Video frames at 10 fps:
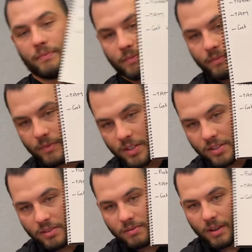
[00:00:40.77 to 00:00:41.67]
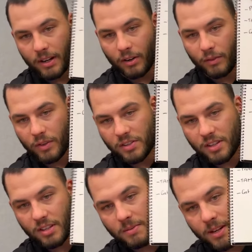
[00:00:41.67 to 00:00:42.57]
is, I don't know if you can see
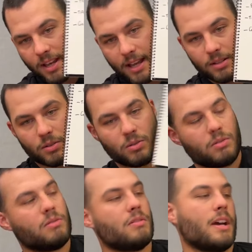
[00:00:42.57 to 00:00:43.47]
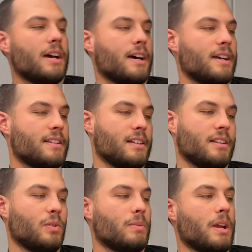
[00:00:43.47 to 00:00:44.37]
this, how to sell
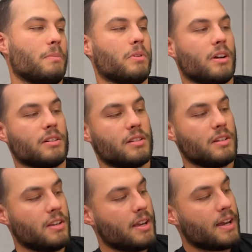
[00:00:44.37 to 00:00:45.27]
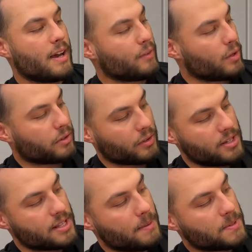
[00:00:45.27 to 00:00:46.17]
an automated product. I've got 3
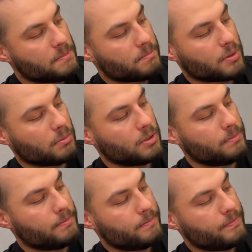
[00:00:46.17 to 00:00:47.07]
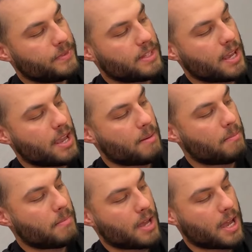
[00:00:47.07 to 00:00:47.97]
steps: problem,
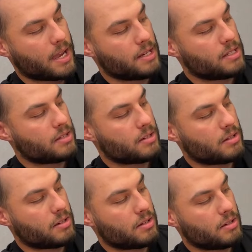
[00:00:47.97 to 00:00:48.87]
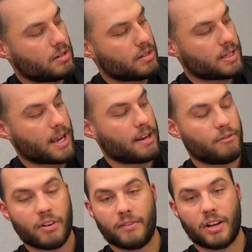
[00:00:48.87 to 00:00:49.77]
TAM, and get it in
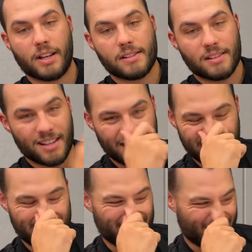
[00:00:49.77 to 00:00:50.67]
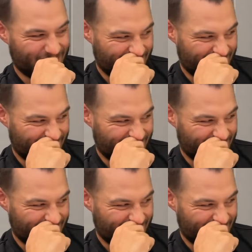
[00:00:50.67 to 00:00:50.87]
front of eyes. So